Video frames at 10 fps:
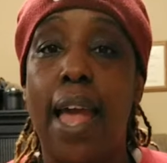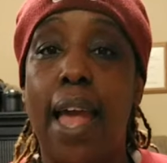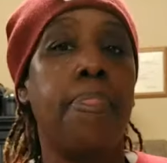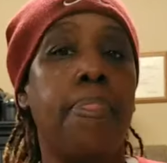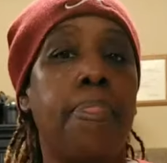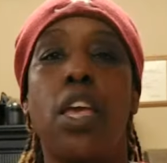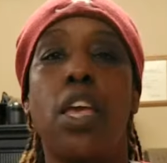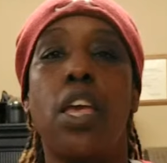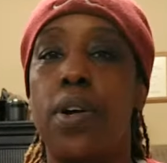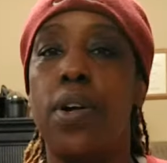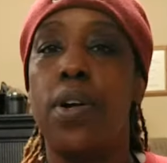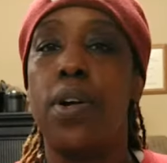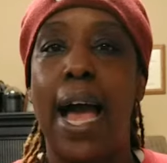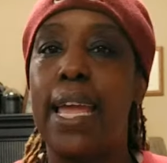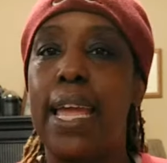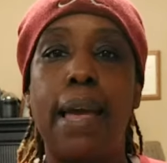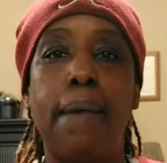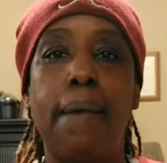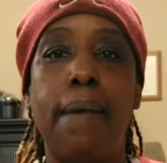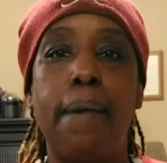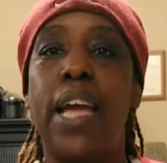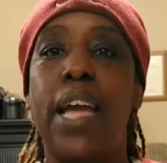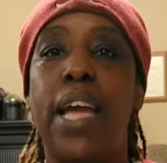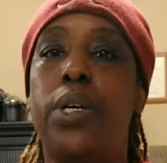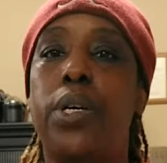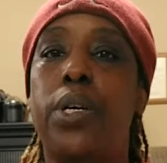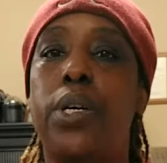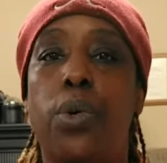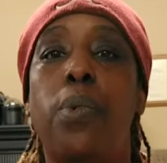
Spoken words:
if you're not in my Facebook group,